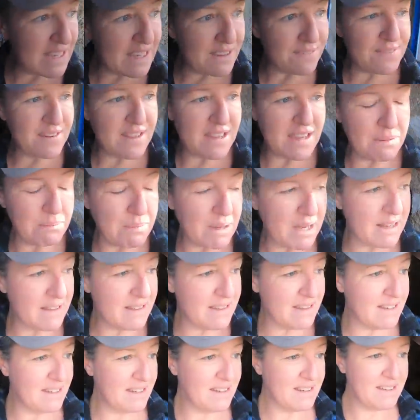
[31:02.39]
the evening, but
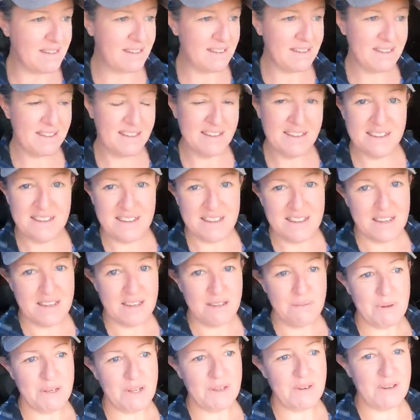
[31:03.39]

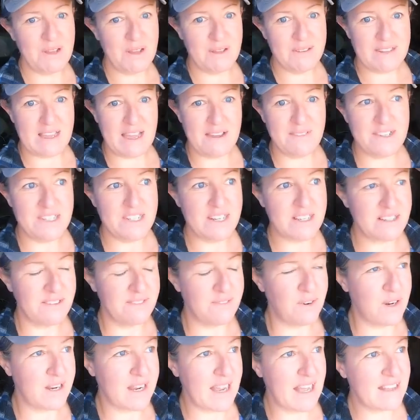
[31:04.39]
who knows? I haven't checked the
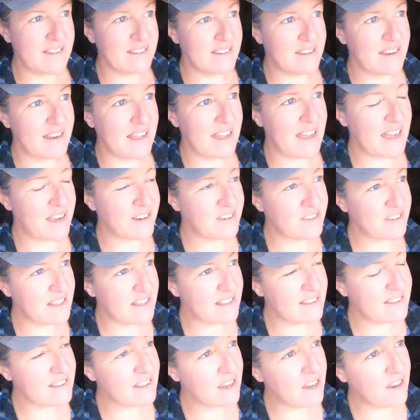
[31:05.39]
forecast today,
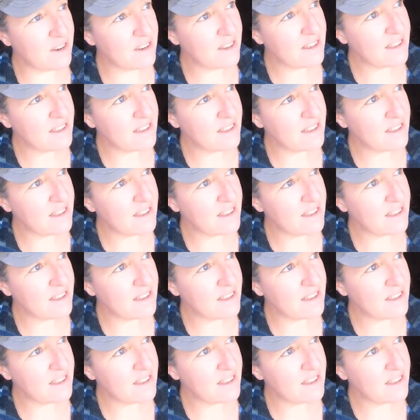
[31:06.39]
actually. So